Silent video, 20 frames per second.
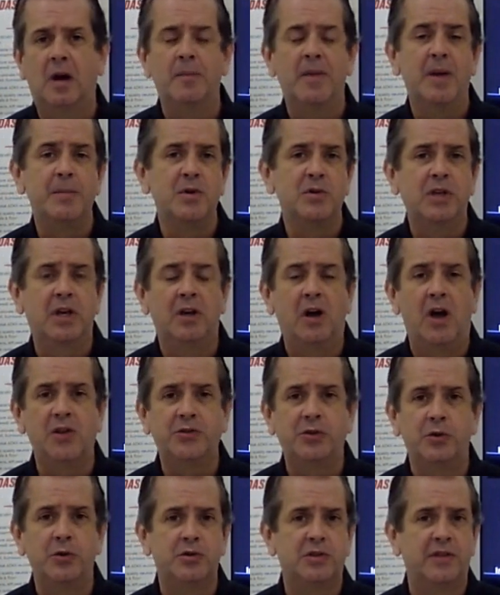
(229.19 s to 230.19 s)
Our members can
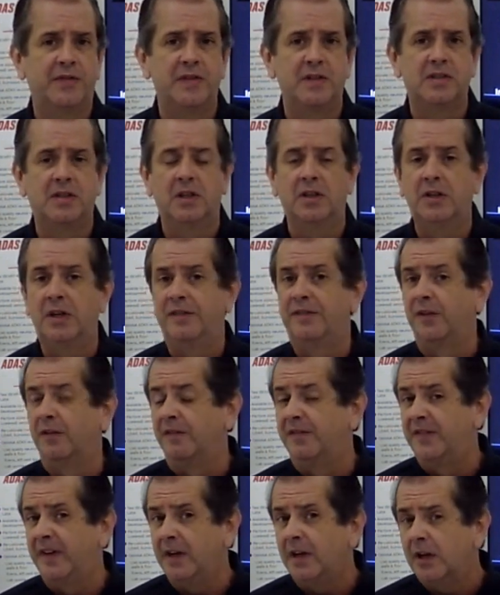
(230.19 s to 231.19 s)
also use the facility
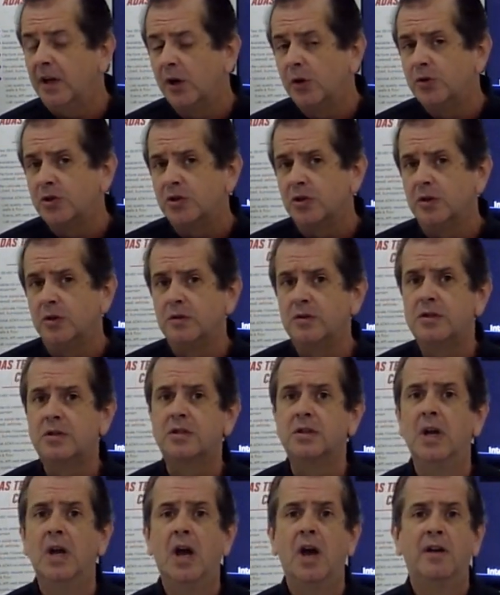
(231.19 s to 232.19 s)
for video
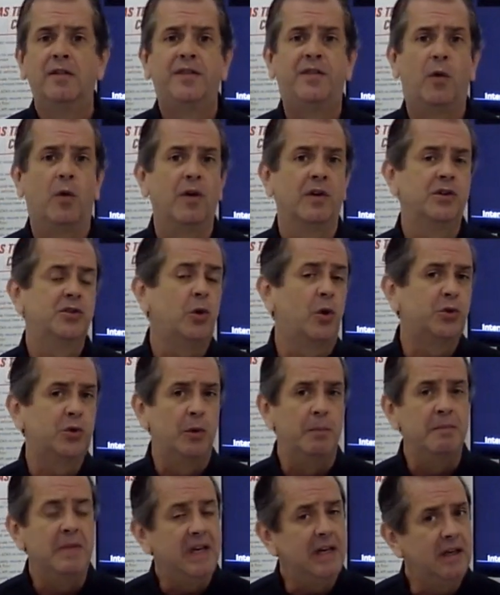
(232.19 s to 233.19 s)
shoots, for
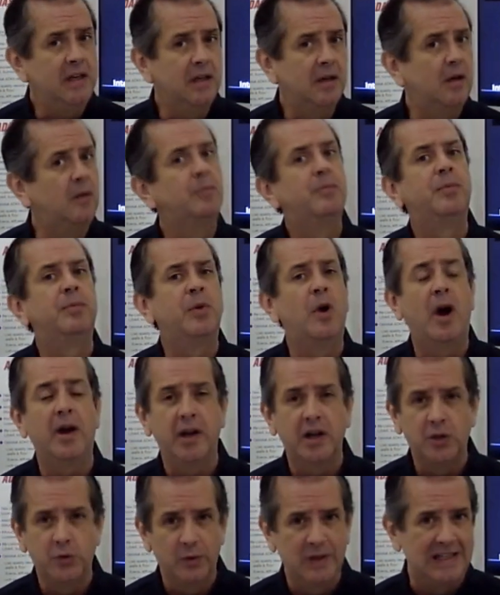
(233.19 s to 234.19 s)
social media,
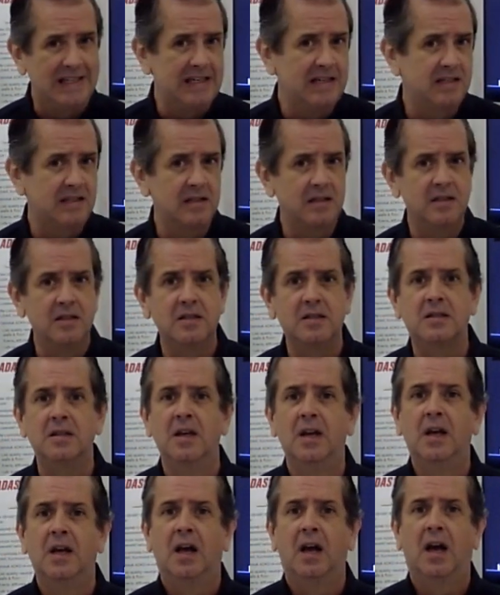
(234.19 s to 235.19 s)
product
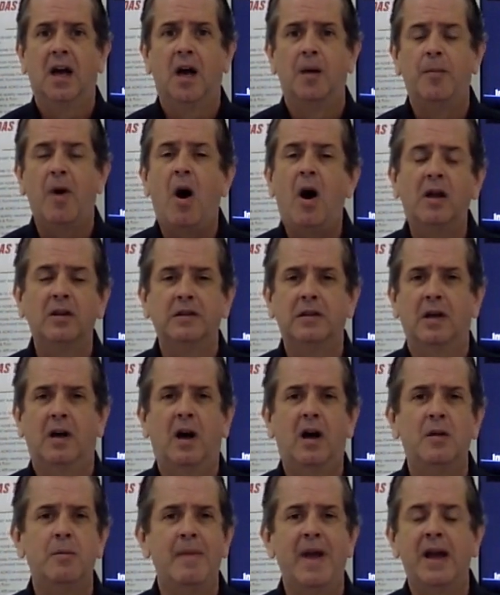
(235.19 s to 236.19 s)
releases, um, all,
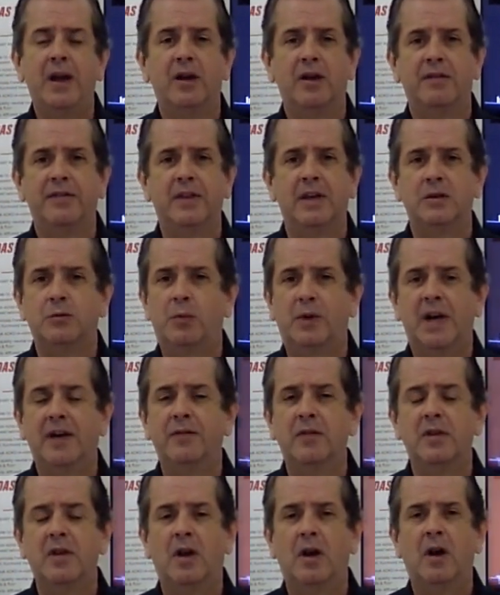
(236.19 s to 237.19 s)
all manner of things,
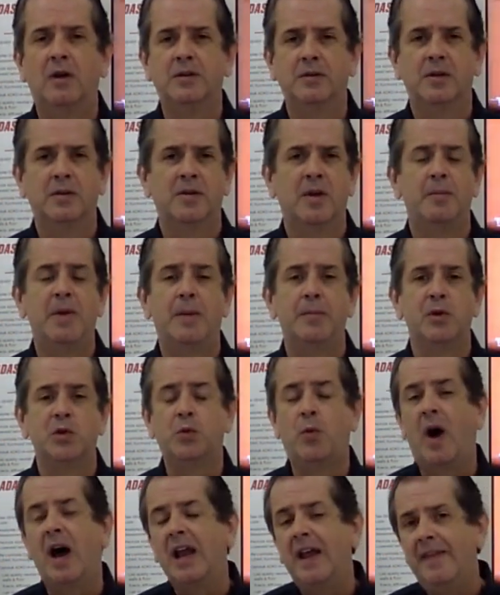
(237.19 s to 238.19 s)
whatever the, the
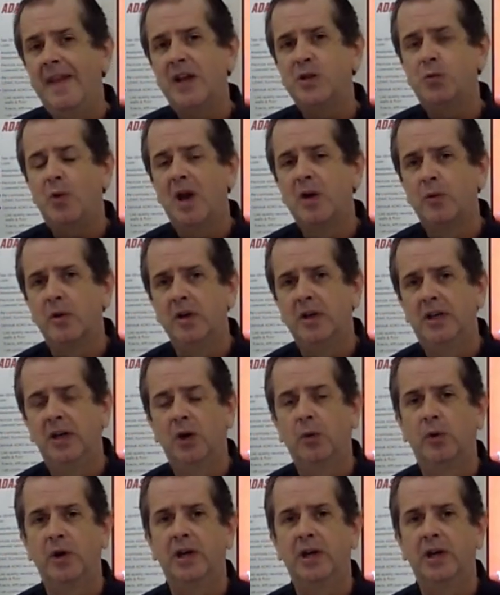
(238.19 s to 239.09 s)
members want. And that's why we're here.